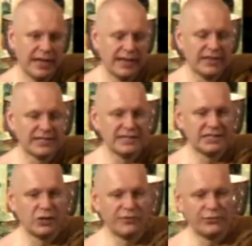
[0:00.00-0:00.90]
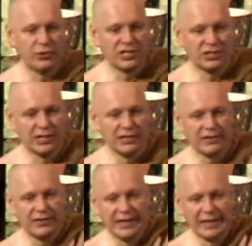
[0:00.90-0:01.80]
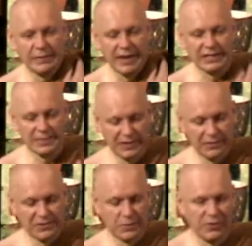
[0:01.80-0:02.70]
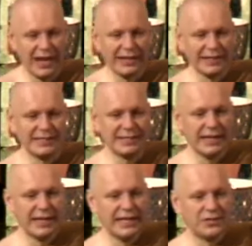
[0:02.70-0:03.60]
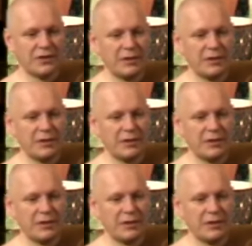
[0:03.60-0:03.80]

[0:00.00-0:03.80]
This is the unfortunate thing about spiritual practice. It's not a